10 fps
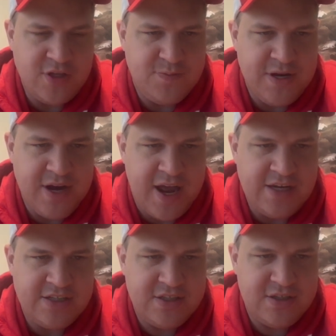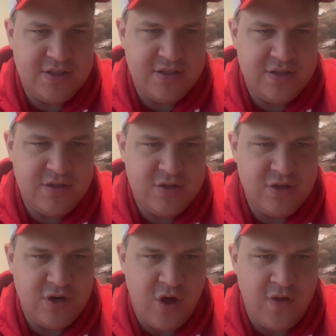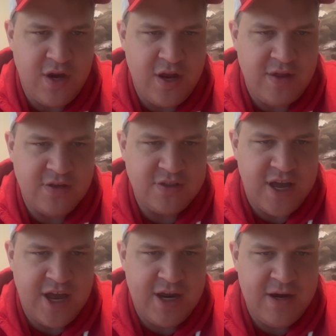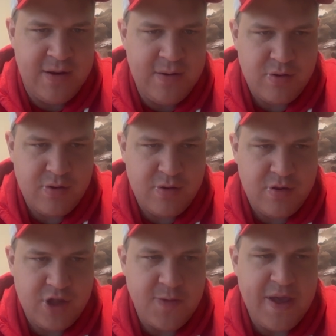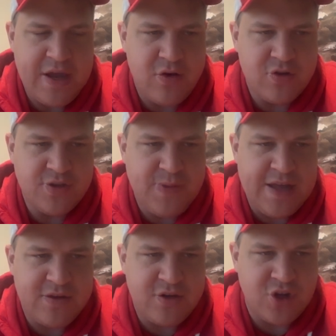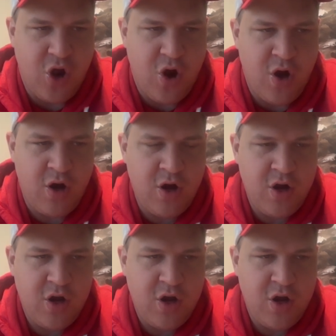It's been nice to know that another side, the Bengals, the Panthers, are